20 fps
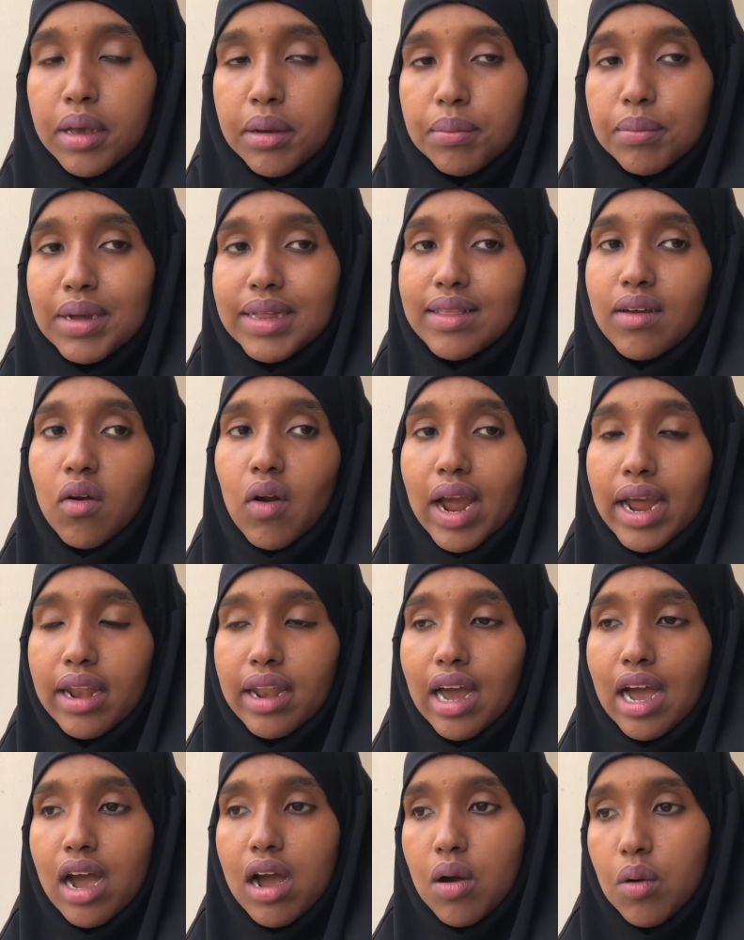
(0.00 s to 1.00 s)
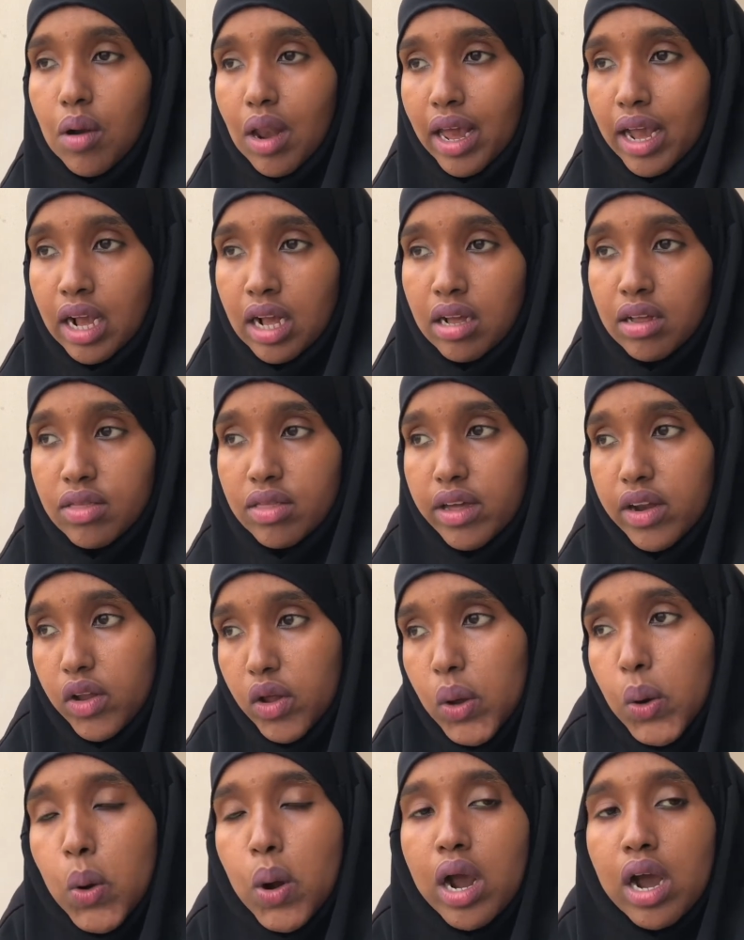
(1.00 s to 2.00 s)
but right now, like the
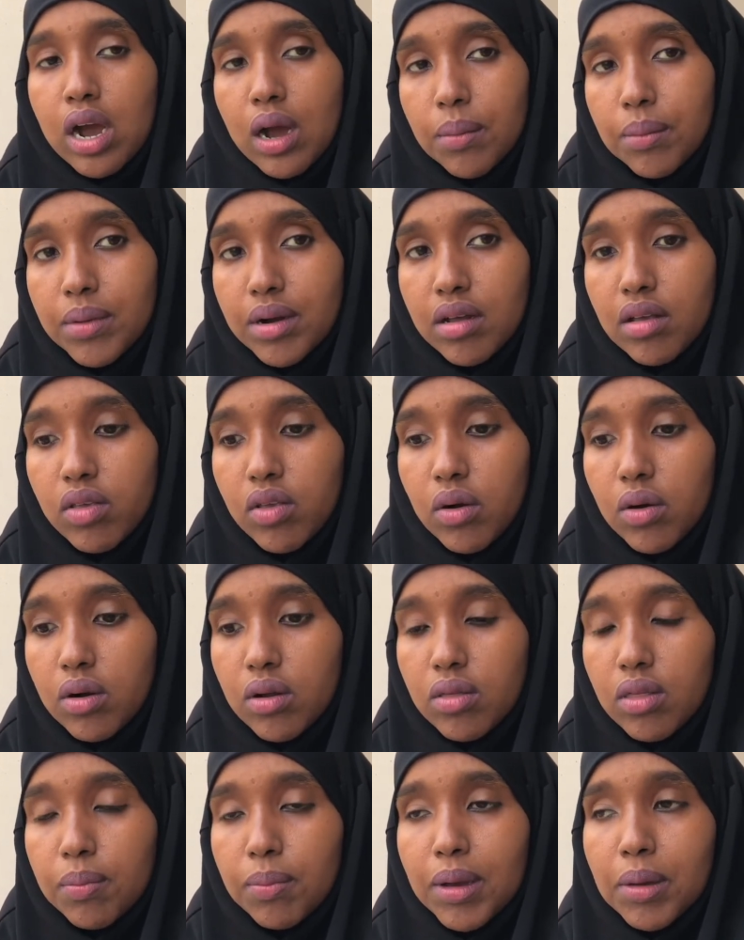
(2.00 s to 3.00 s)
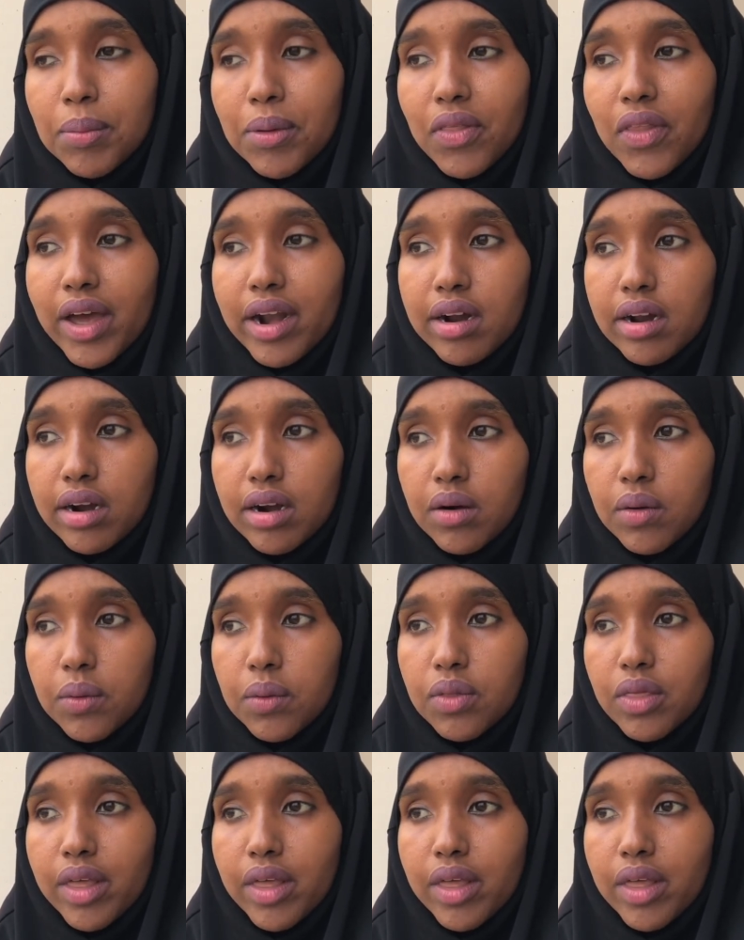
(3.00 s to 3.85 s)
newcomers or the people that